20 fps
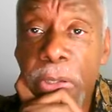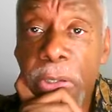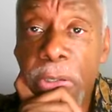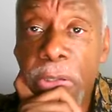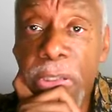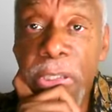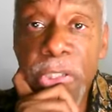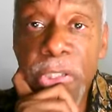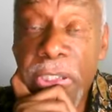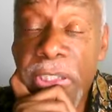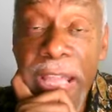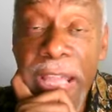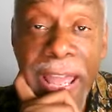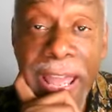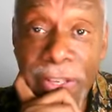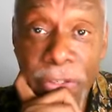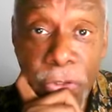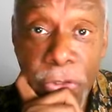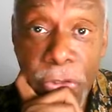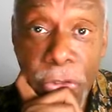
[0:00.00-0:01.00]
he just
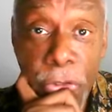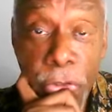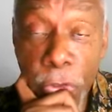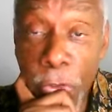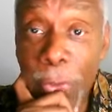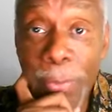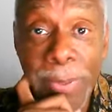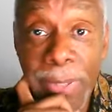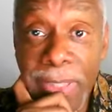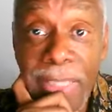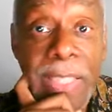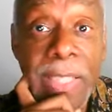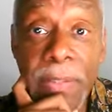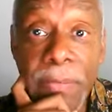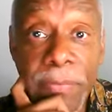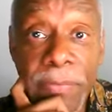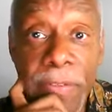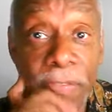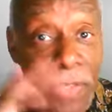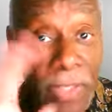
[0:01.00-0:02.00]
asked, do you
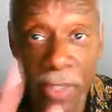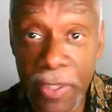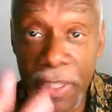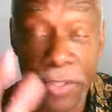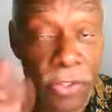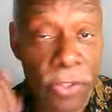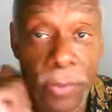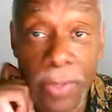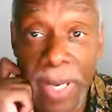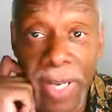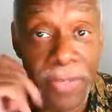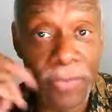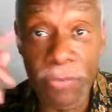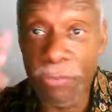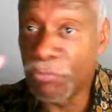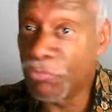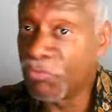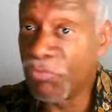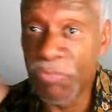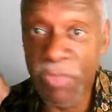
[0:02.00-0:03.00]
believe? And then he touched their eyes
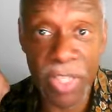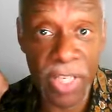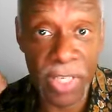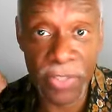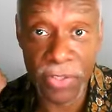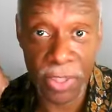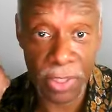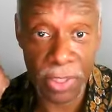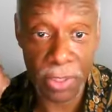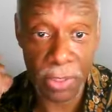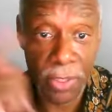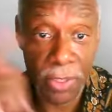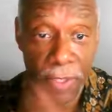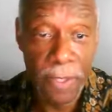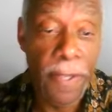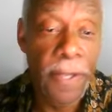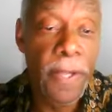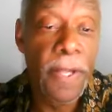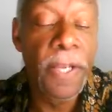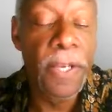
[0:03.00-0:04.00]
instant.
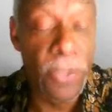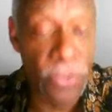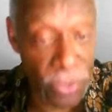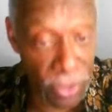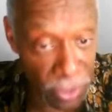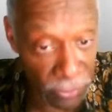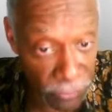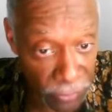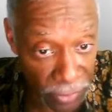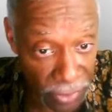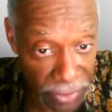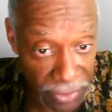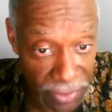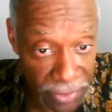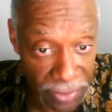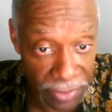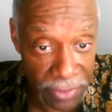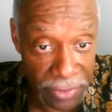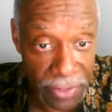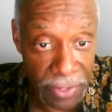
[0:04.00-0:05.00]
Here's a different
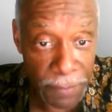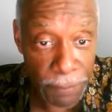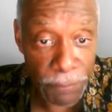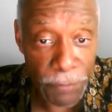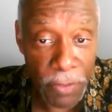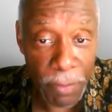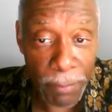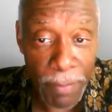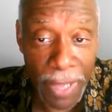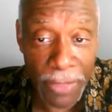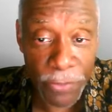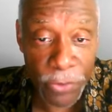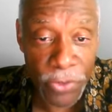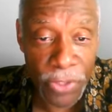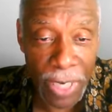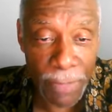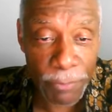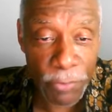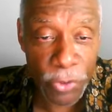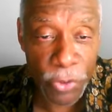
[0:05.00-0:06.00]
instance. Matthew
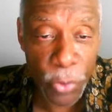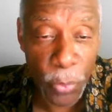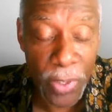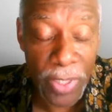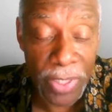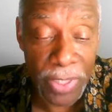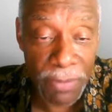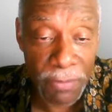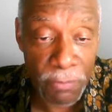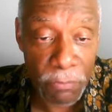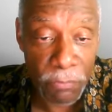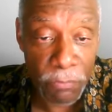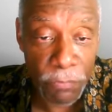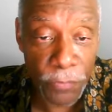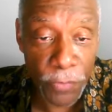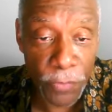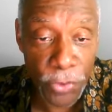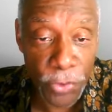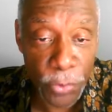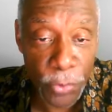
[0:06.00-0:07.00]
chapter 20,
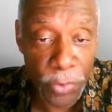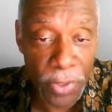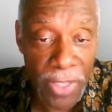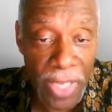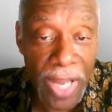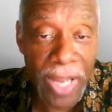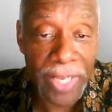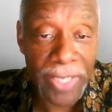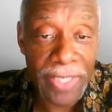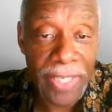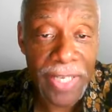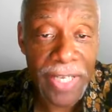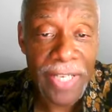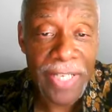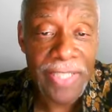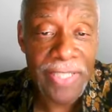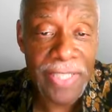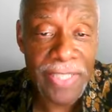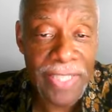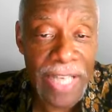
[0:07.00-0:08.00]
verse 29.
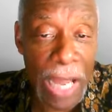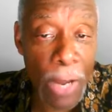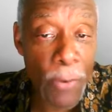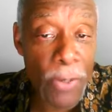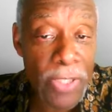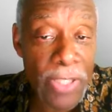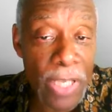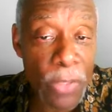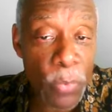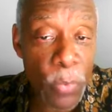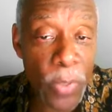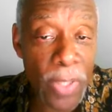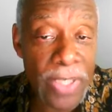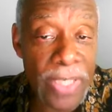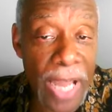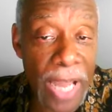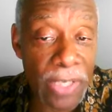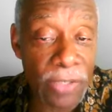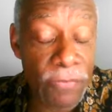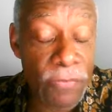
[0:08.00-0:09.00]
Says, now as they went
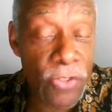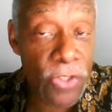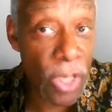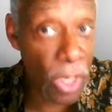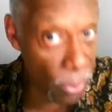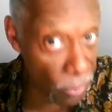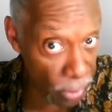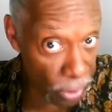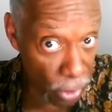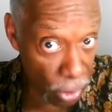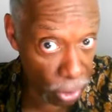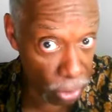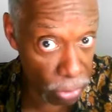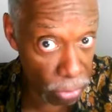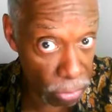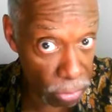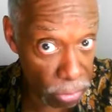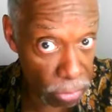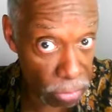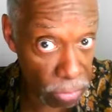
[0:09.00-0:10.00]
out of
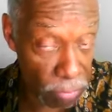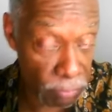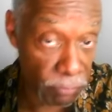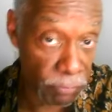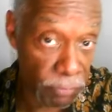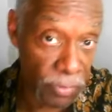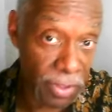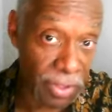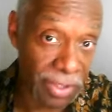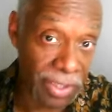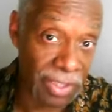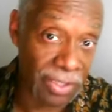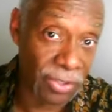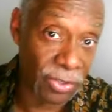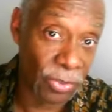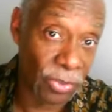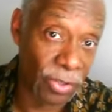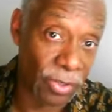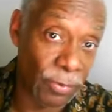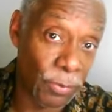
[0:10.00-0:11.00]
Jericho, again,
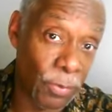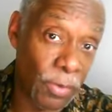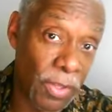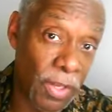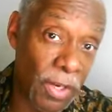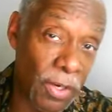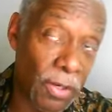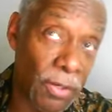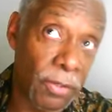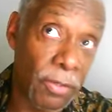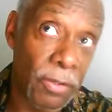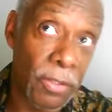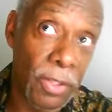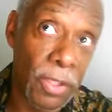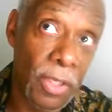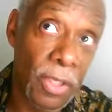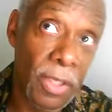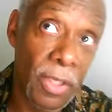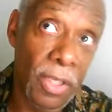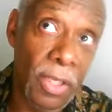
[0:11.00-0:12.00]
so they're
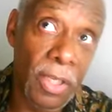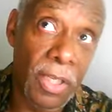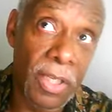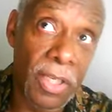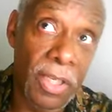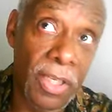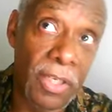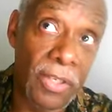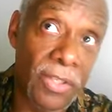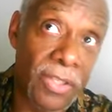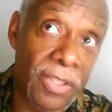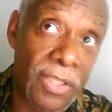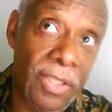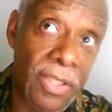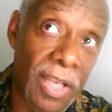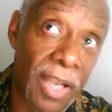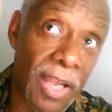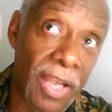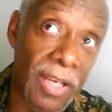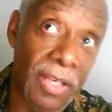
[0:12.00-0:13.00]
east
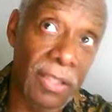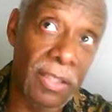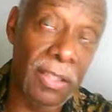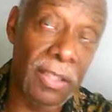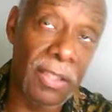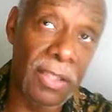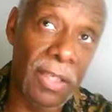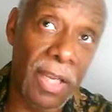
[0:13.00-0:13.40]
and